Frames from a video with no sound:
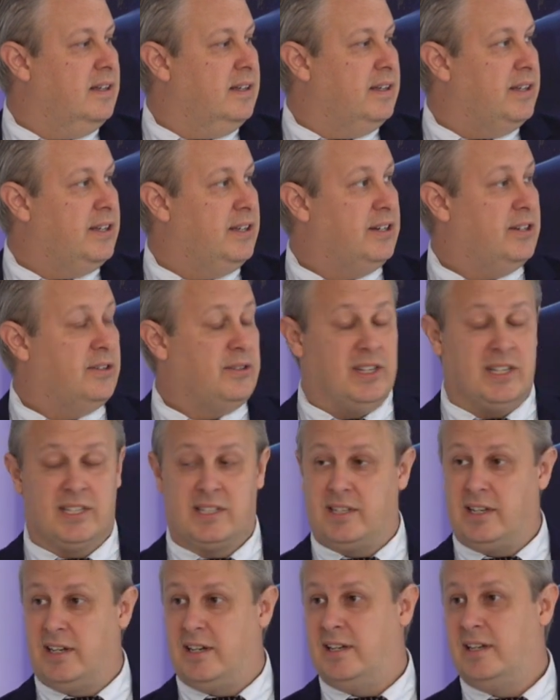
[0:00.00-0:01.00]
You know,
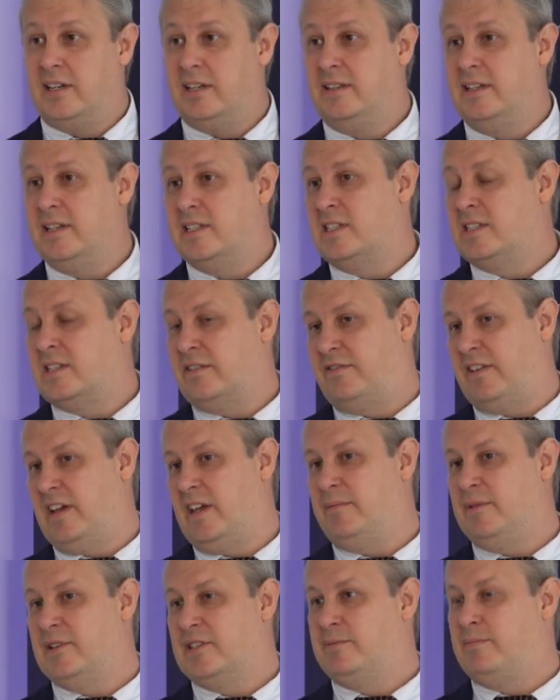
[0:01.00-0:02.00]
this is a
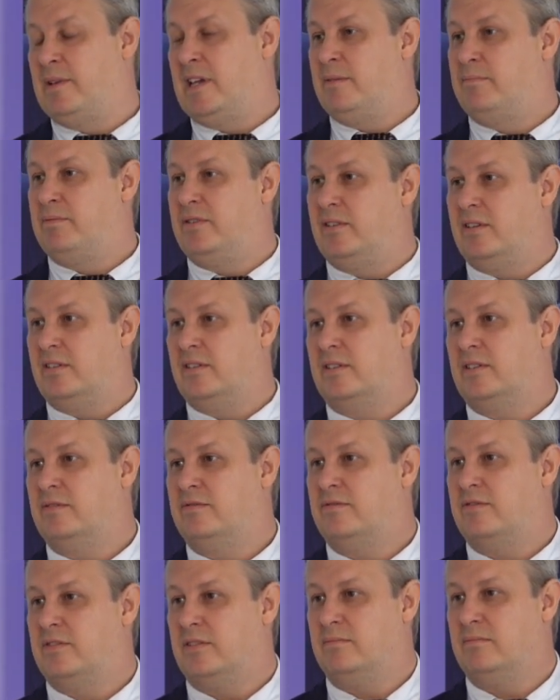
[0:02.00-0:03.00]
famous paper
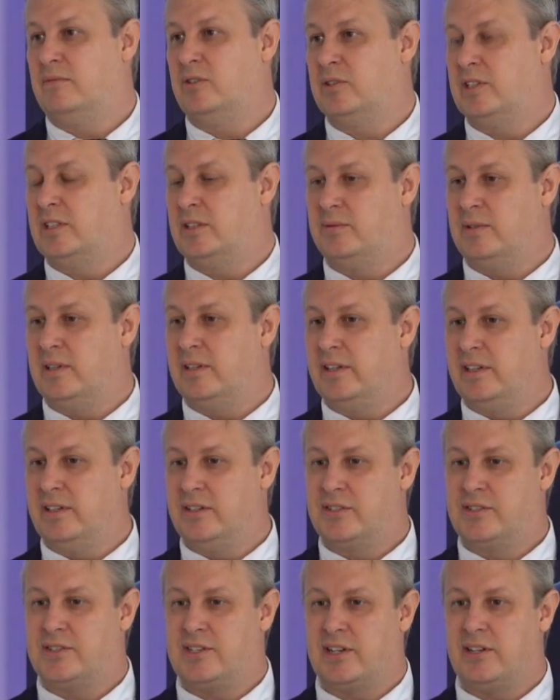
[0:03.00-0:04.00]
from more than 20
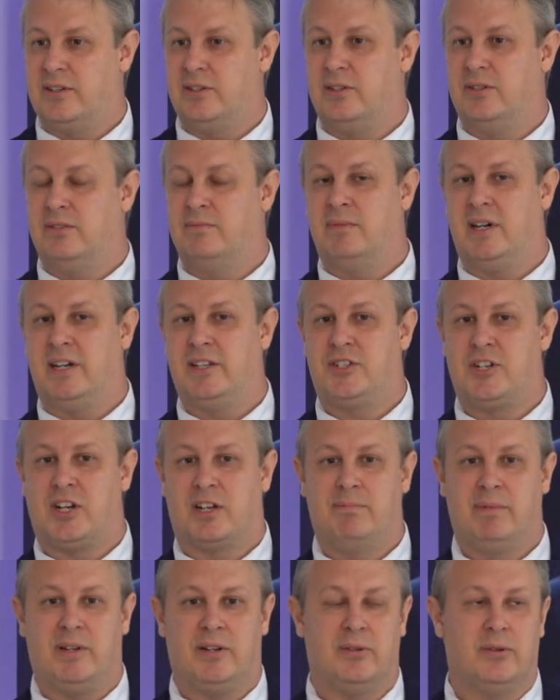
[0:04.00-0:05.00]
years ago by
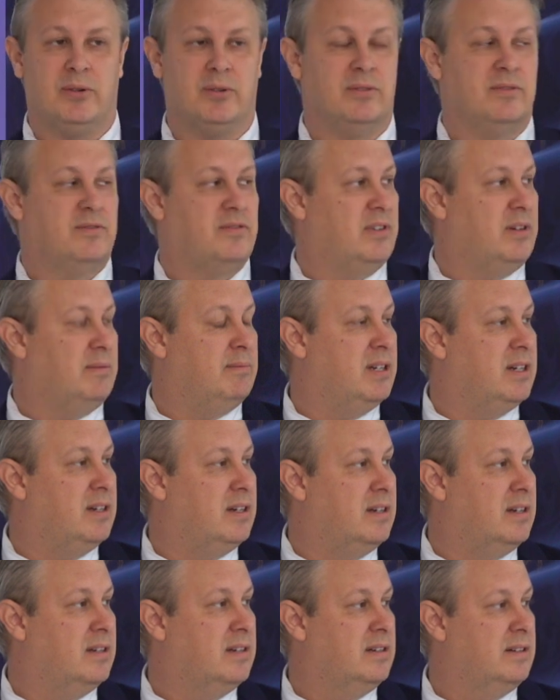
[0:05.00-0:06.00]
Chuck Peru from,
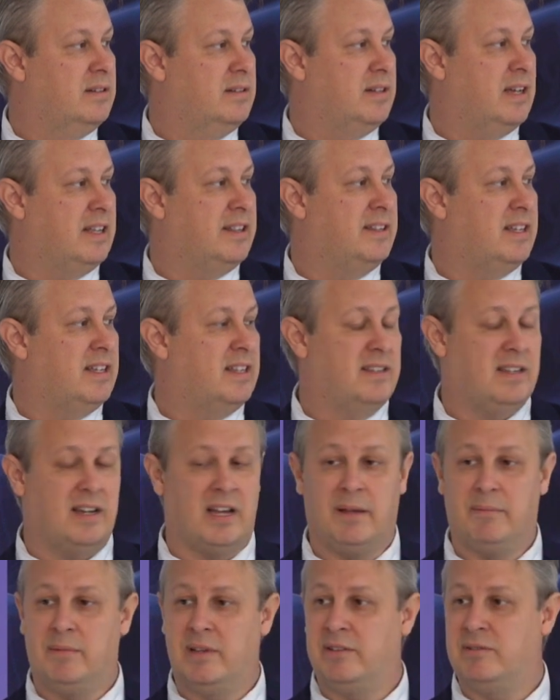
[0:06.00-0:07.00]
at that
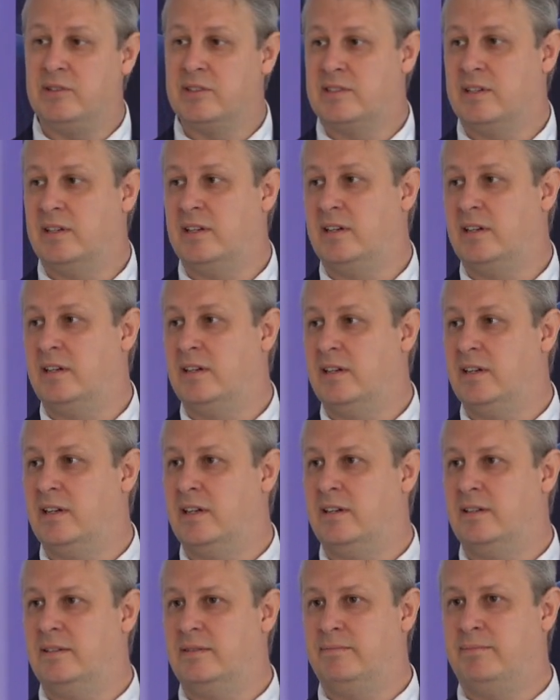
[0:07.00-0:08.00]
time, he was
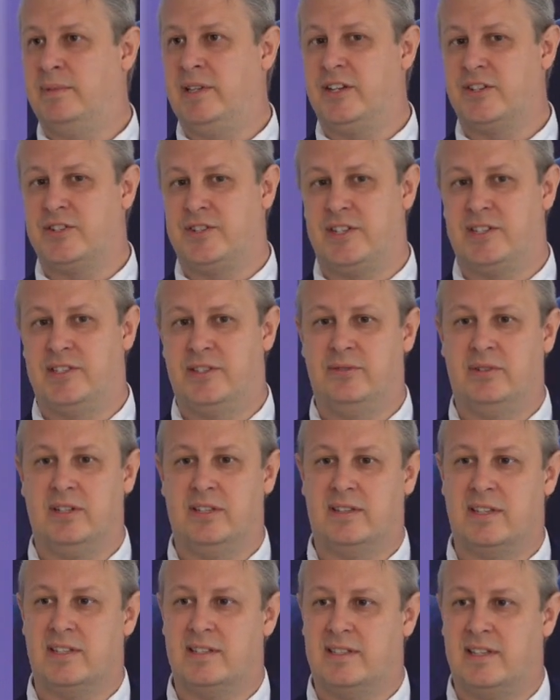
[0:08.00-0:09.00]
a PhD
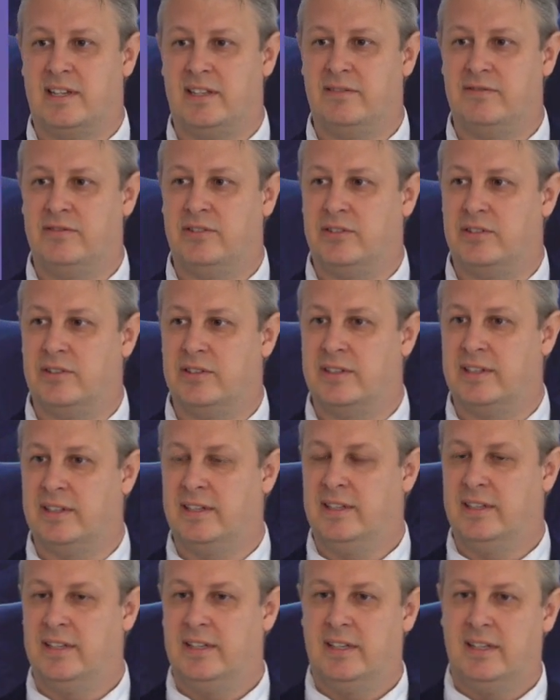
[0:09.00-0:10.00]
student at Stanford,
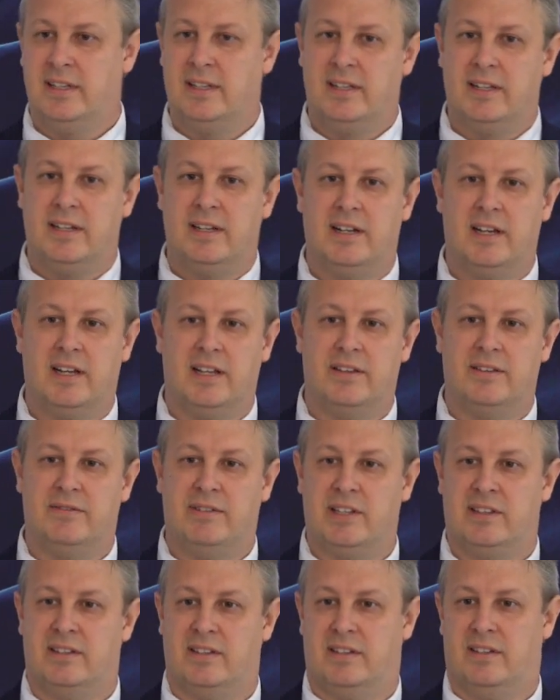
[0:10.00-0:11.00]
and
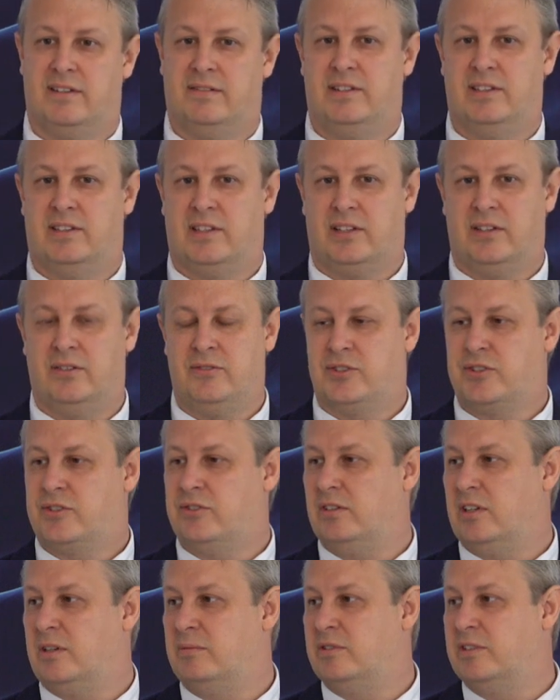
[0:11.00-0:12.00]
with a huge
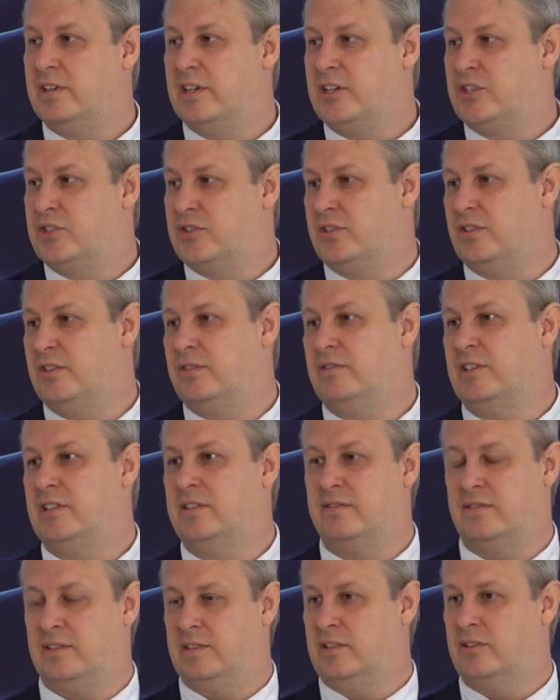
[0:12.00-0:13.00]
collaboration
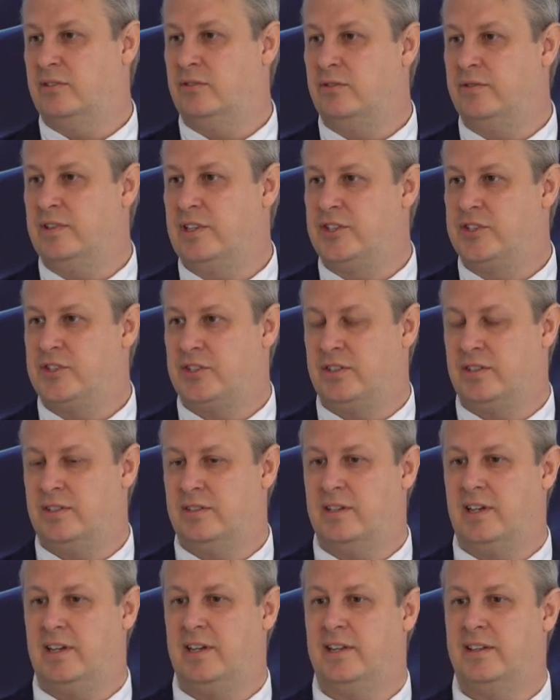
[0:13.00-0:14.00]
with
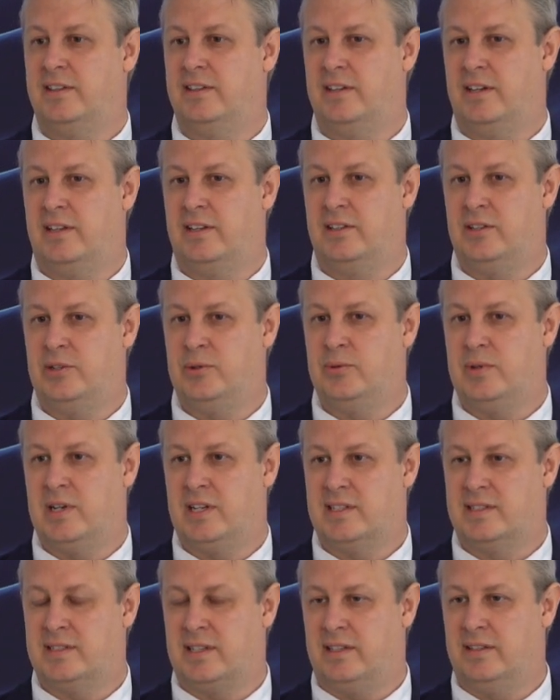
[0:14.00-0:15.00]
Norwegian and
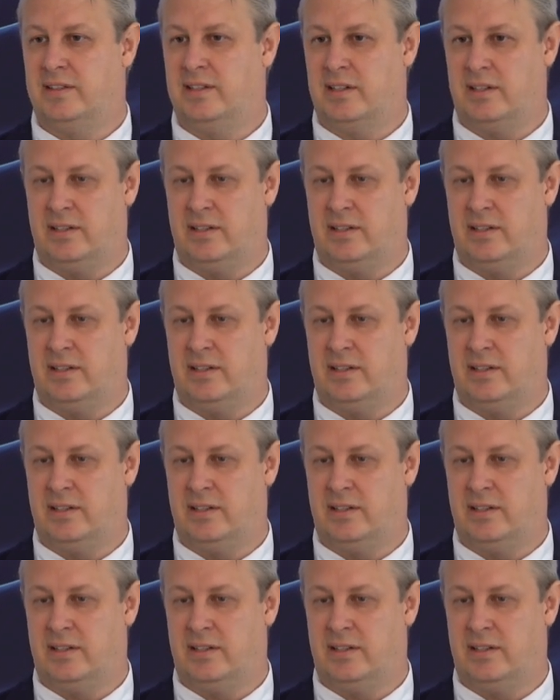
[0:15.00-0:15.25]
US and